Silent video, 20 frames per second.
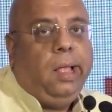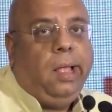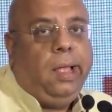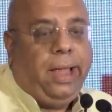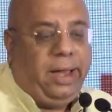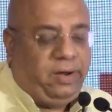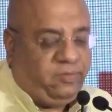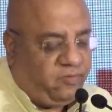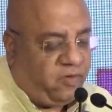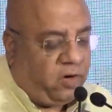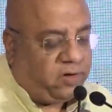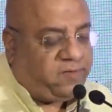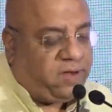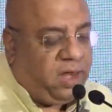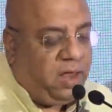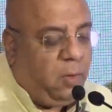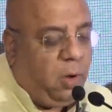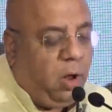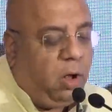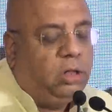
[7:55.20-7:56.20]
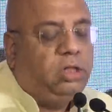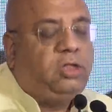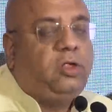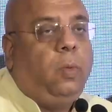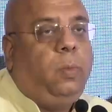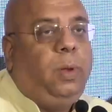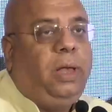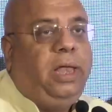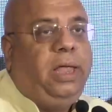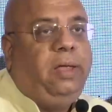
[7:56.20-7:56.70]
At 40, we also
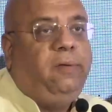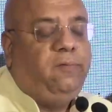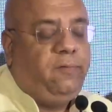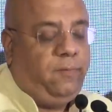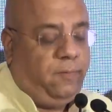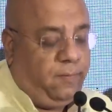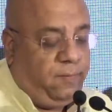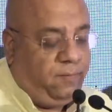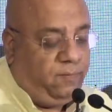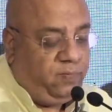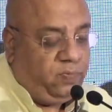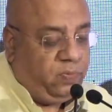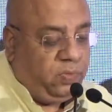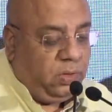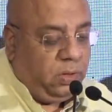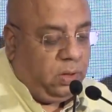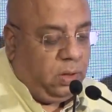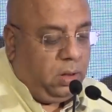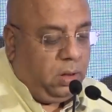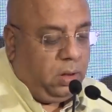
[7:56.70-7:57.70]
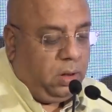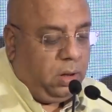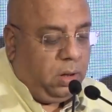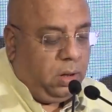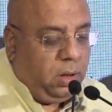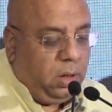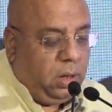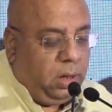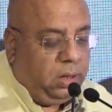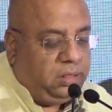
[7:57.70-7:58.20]
believe
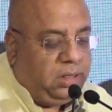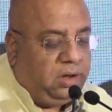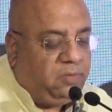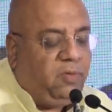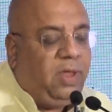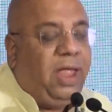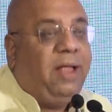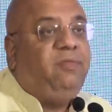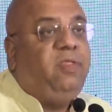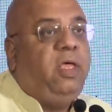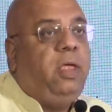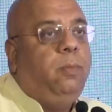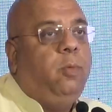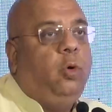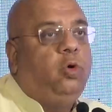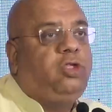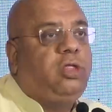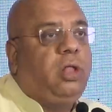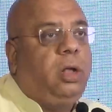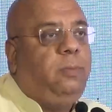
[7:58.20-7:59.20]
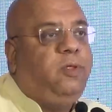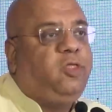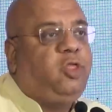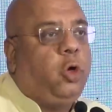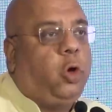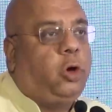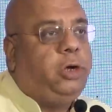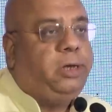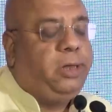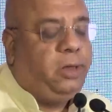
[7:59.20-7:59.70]
that we have the emotional
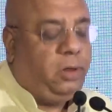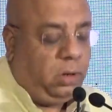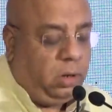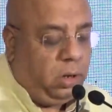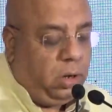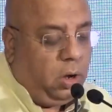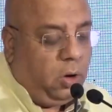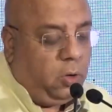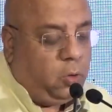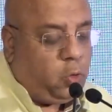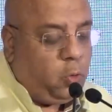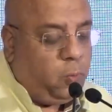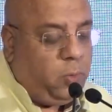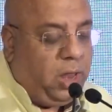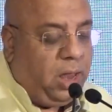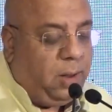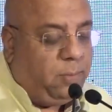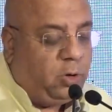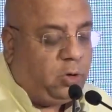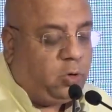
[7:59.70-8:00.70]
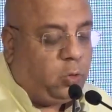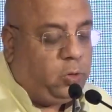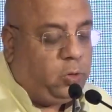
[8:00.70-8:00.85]
maturity to be able to